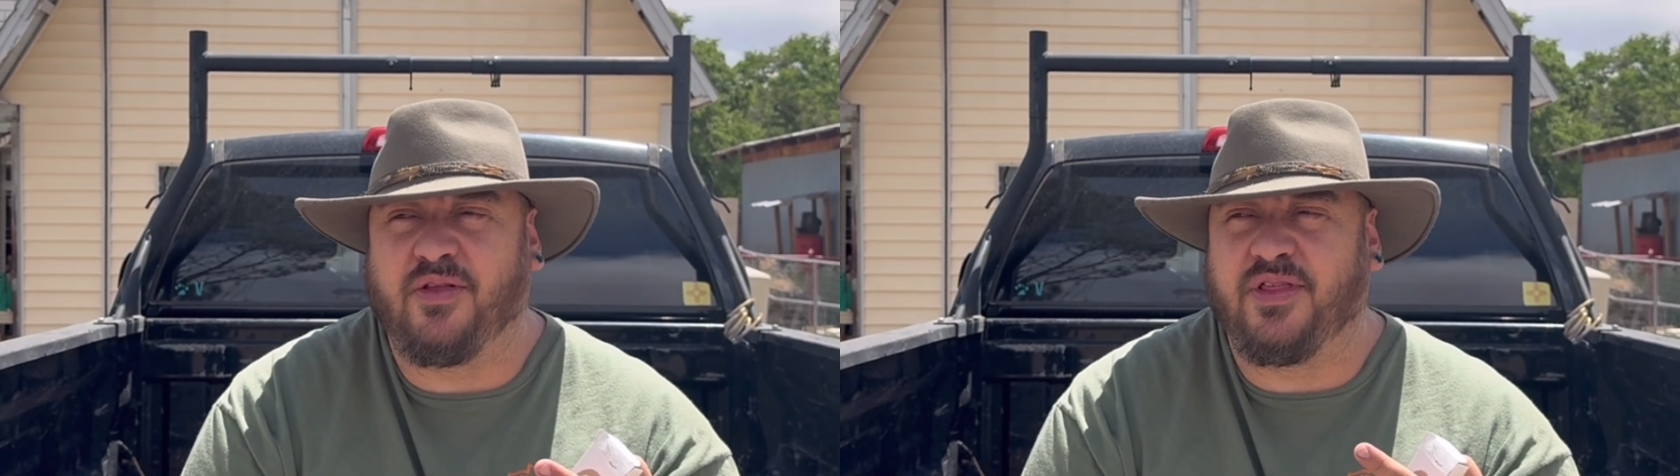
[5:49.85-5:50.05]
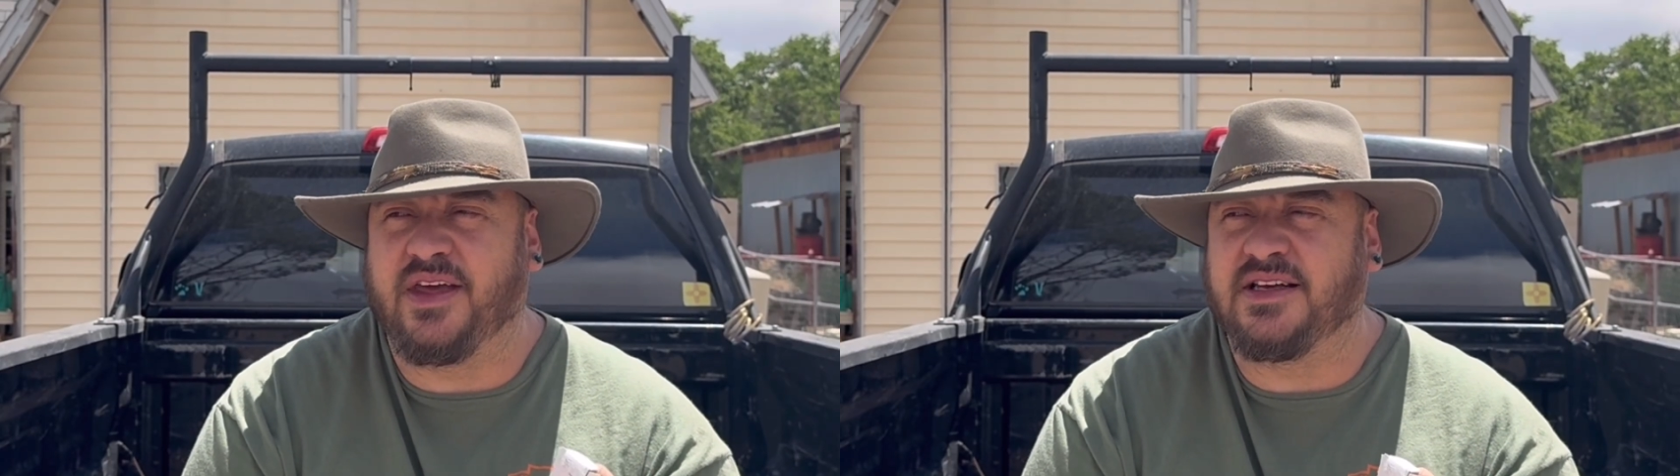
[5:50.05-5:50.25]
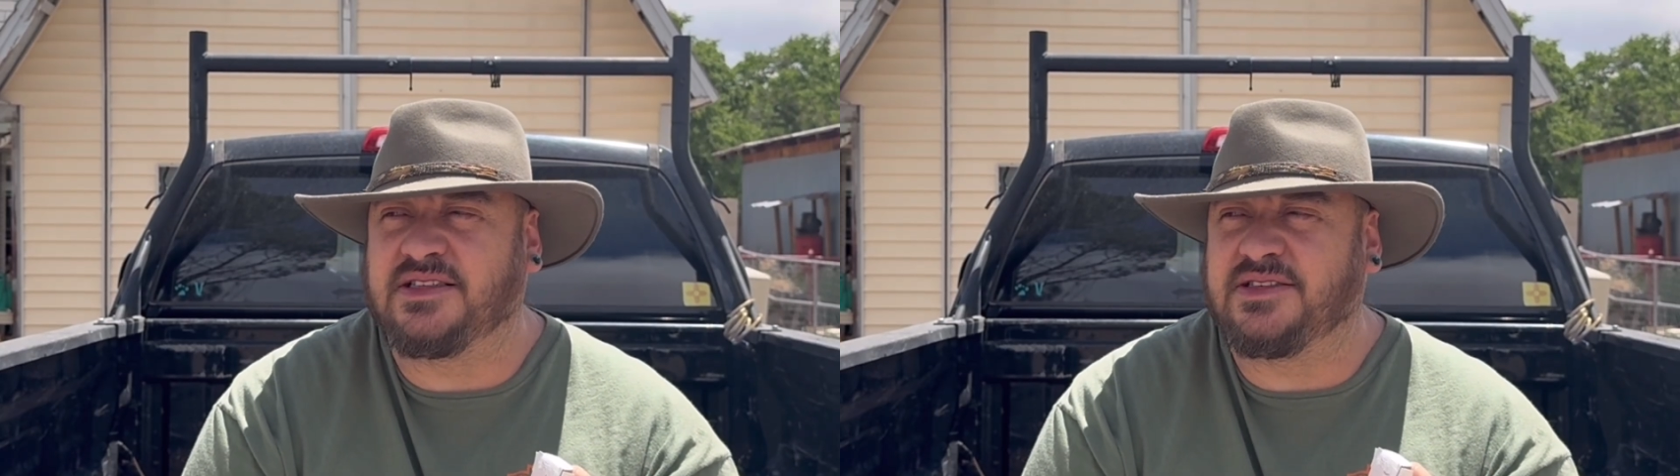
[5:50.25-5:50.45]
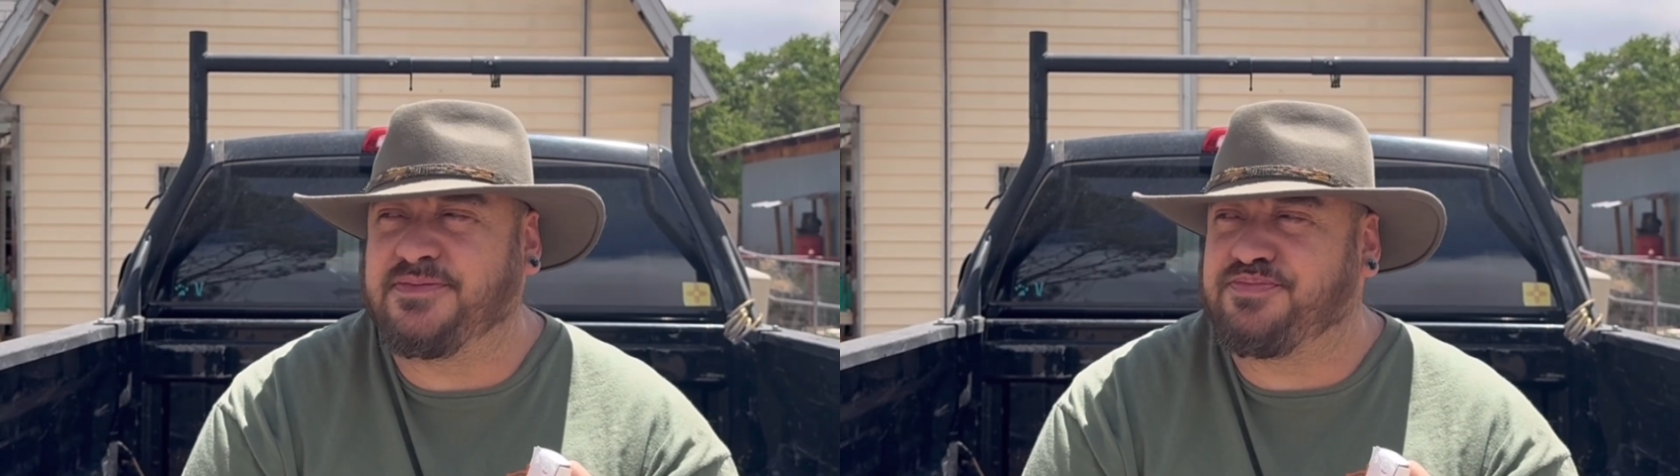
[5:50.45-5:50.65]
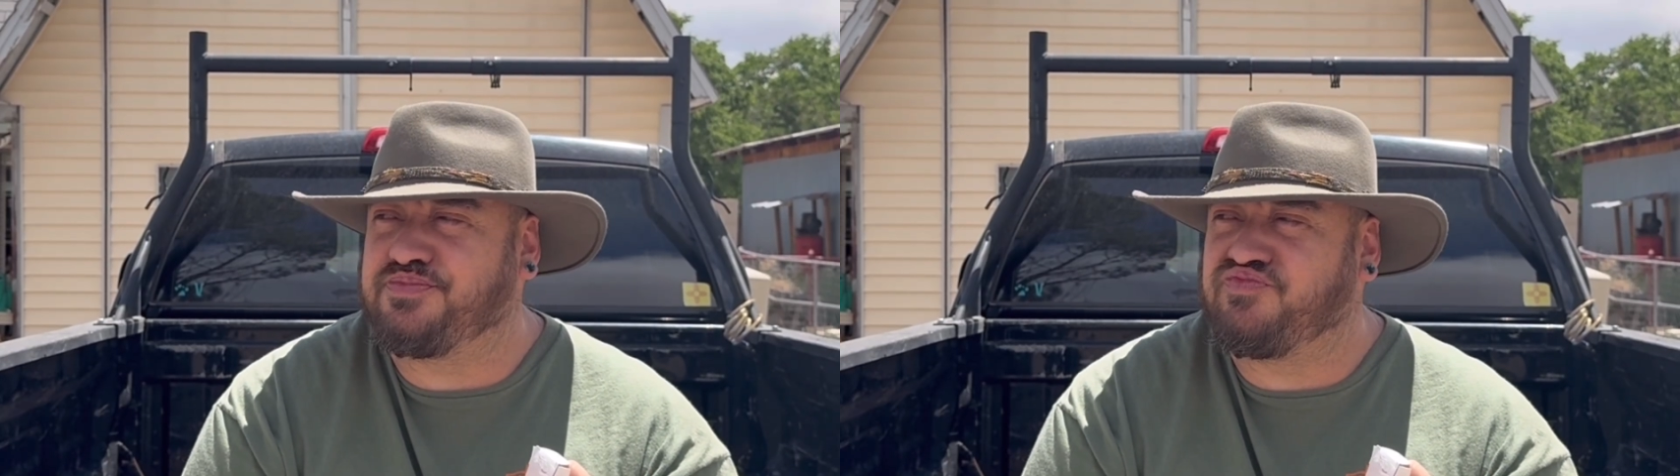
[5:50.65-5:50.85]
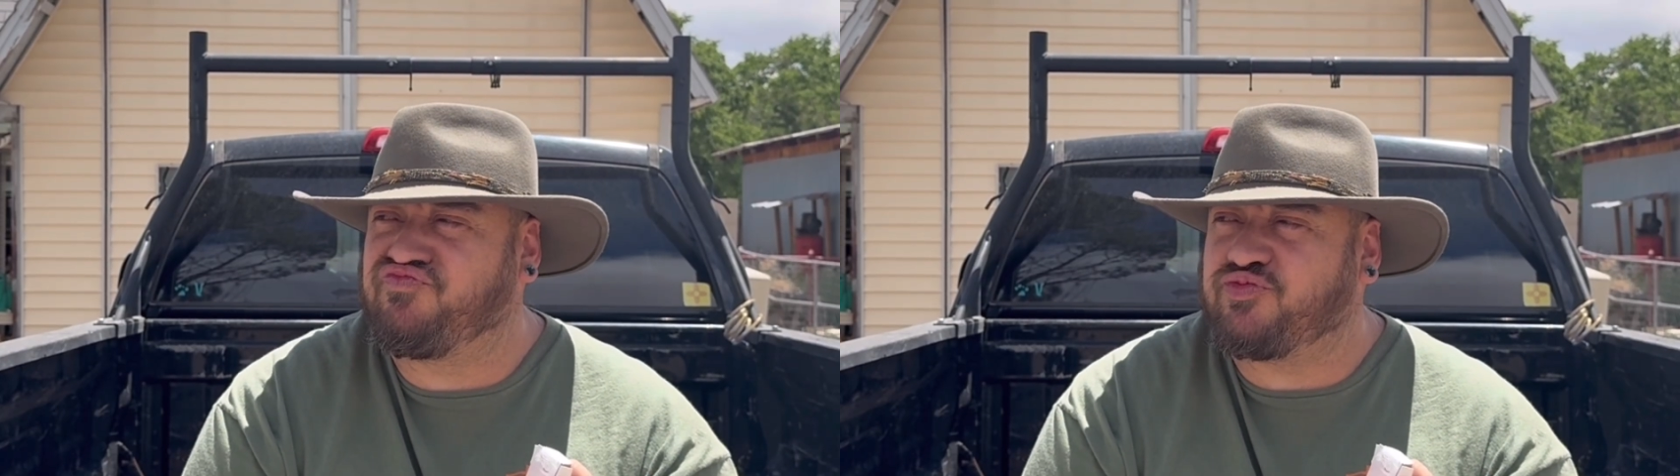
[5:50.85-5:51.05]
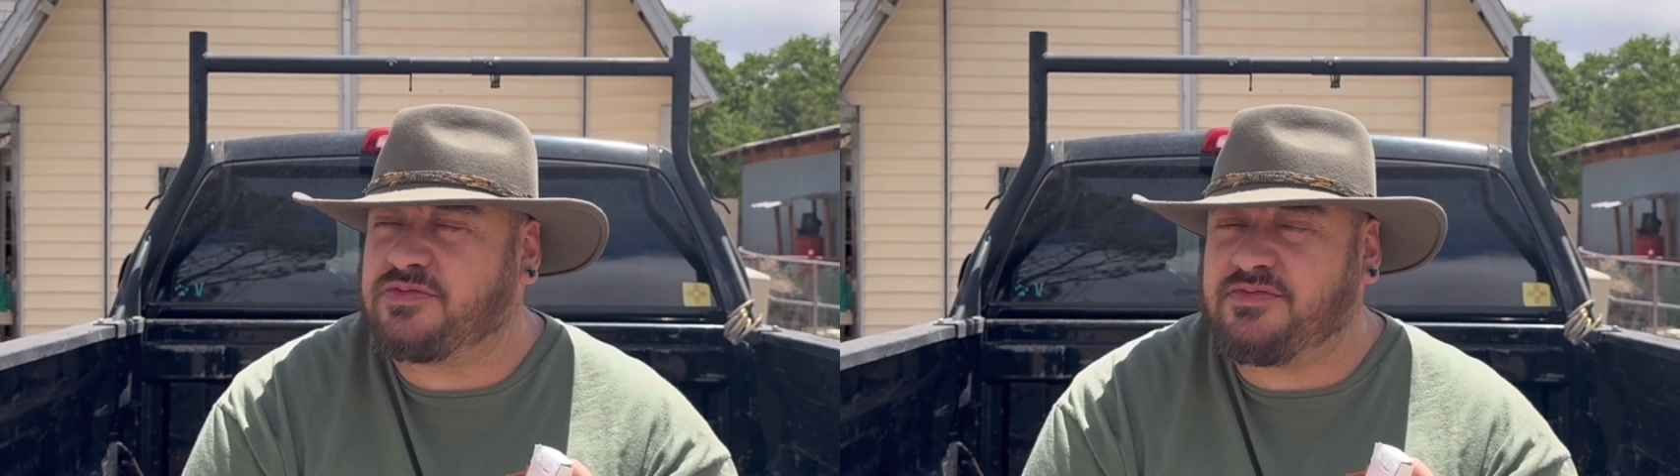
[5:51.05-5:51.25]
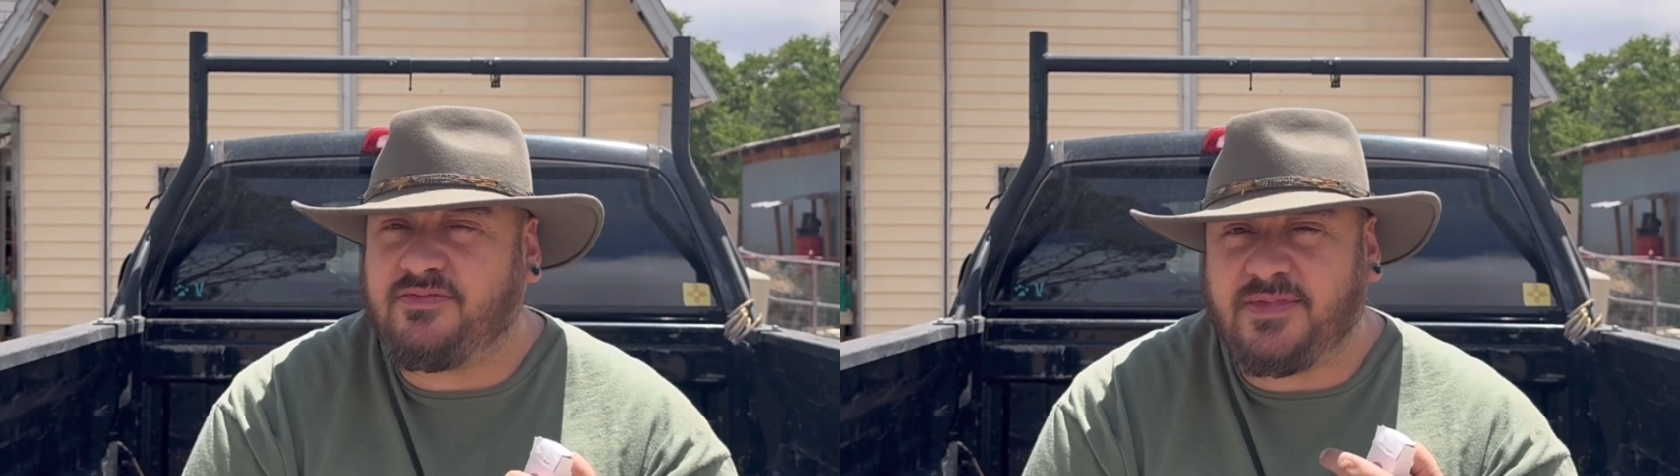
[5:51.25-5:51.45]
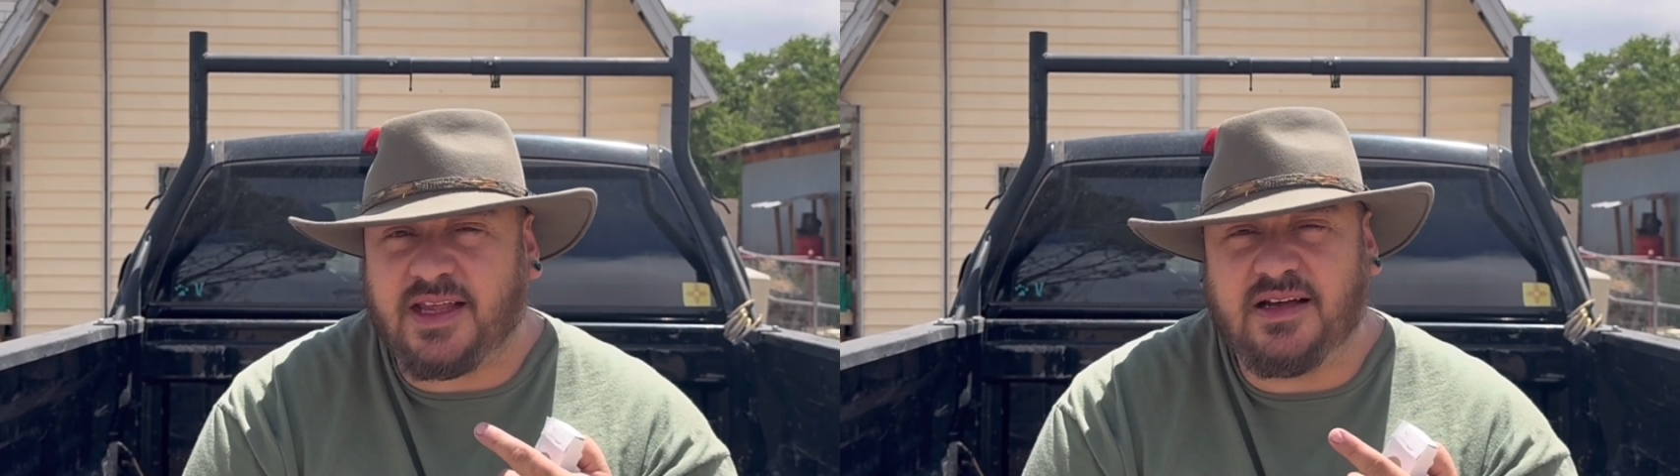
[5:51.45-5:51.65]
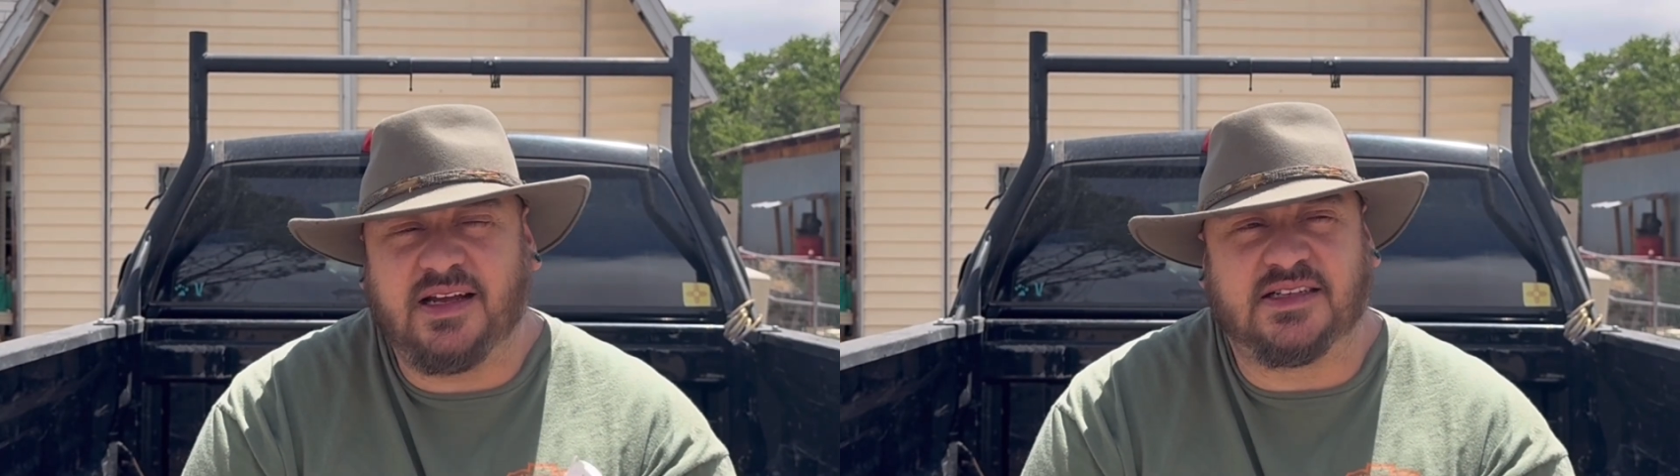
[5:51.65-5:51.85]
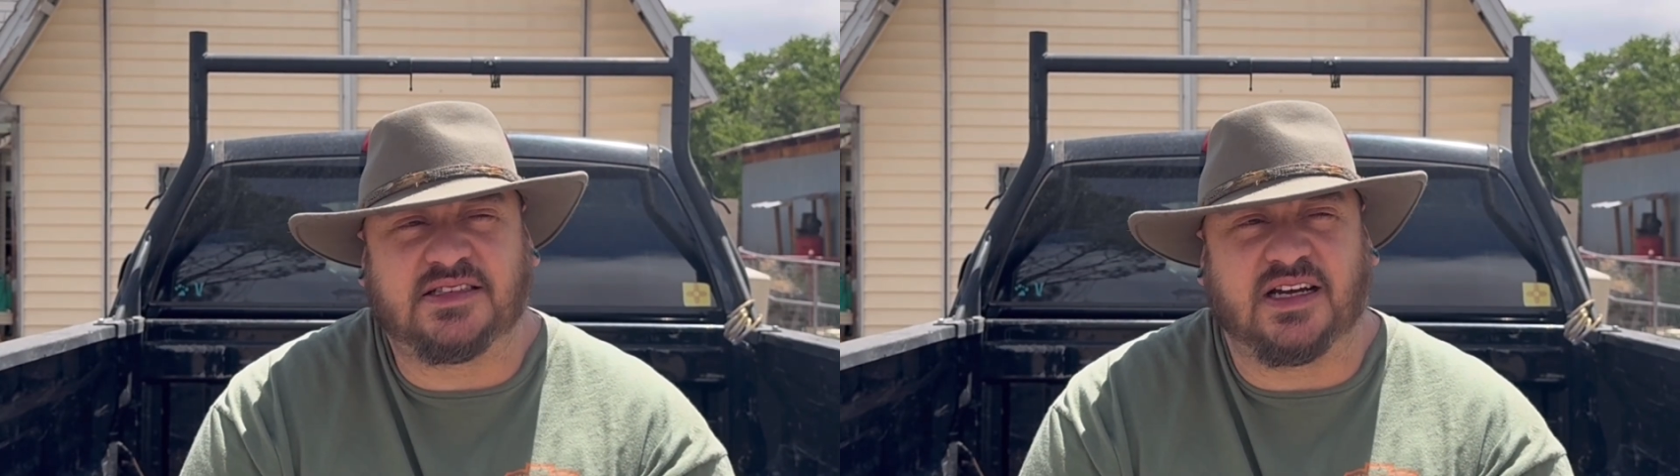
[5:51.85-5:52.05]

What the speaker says: this, it's